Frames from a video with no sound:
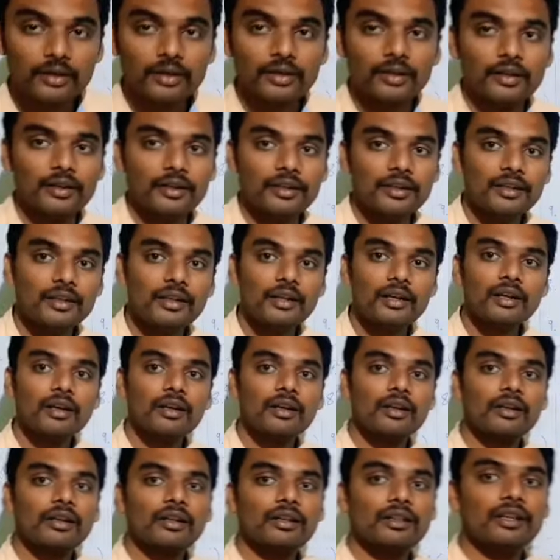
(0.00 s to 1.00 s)
Here
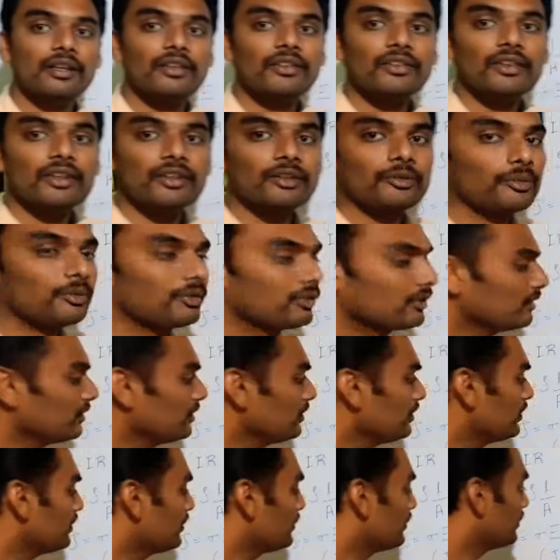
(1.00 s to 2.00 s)
in this
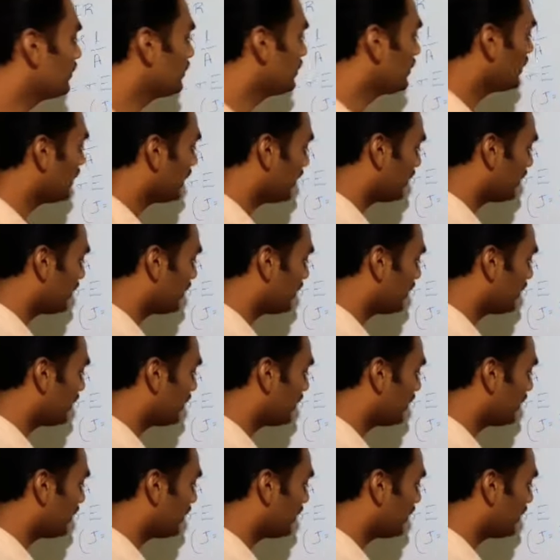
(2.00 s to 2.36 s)
expression, the